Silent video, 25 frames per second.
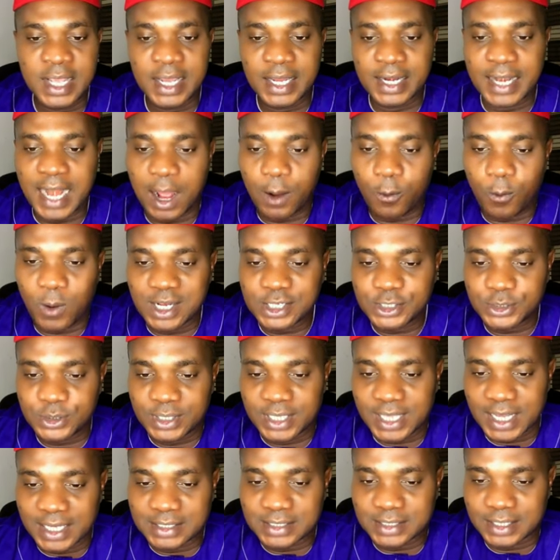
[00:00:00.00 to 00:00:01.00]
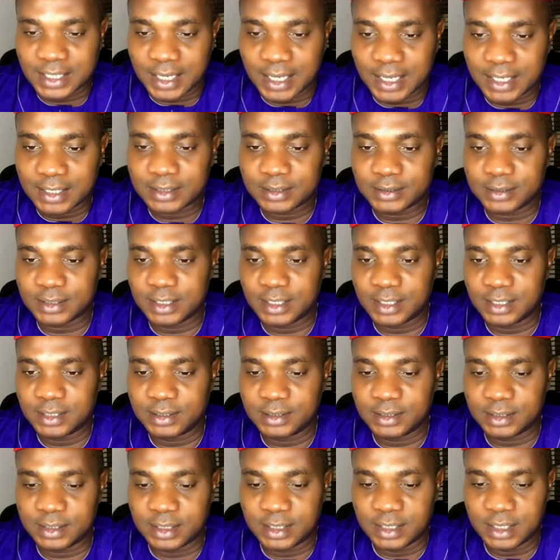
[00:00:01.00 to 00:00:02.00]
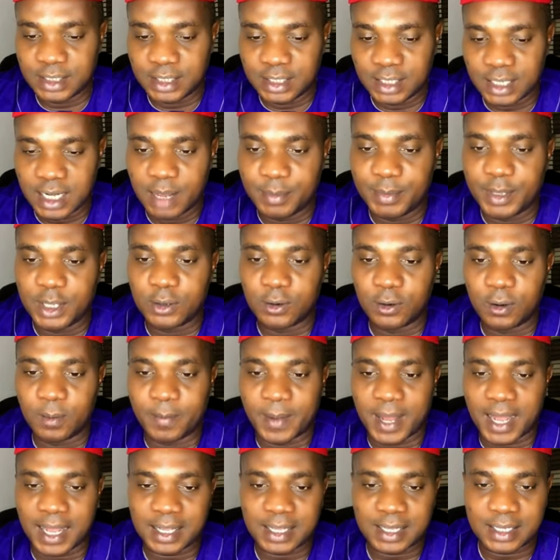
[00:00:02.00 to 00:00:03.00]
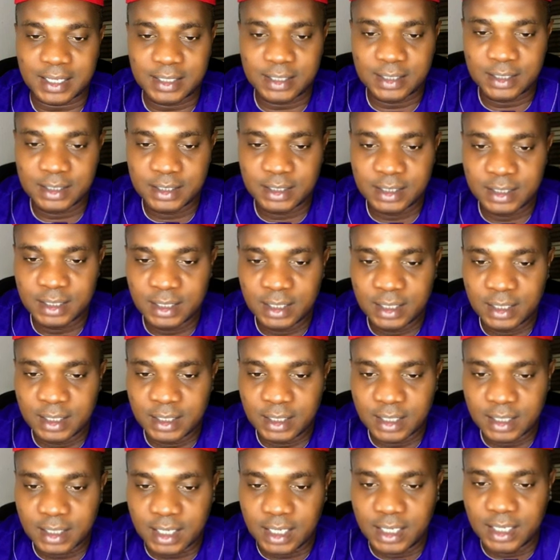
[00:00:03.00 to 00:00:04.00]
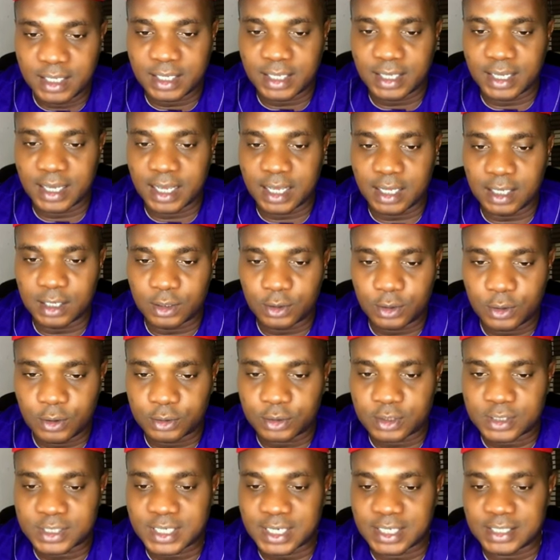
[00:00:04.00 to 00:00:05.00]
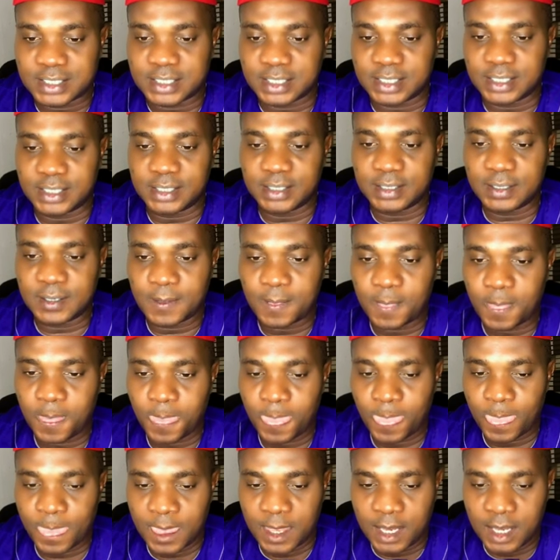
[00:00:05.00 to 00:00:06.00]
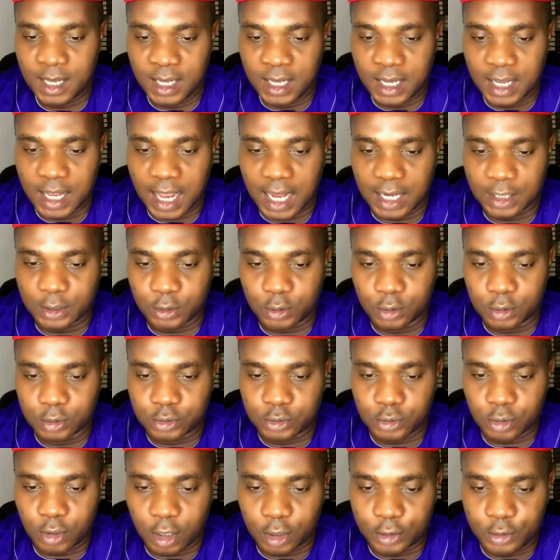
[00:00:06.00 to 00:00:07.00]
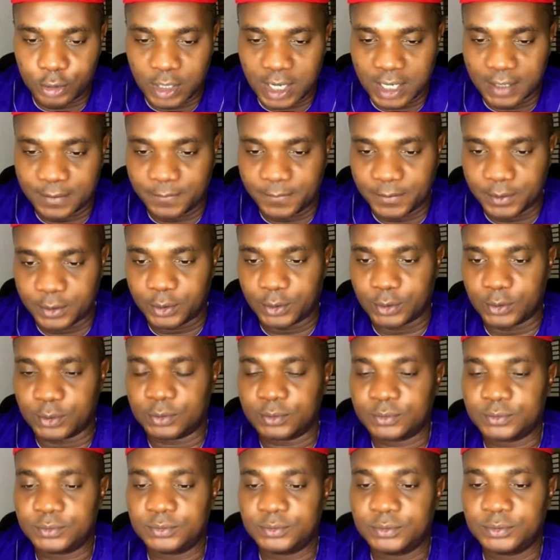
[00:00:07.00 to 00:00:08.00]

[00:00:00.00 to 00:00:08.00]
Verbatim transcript: Now, once you get here, let me go back. Click here, go to setting, and go to audio and video.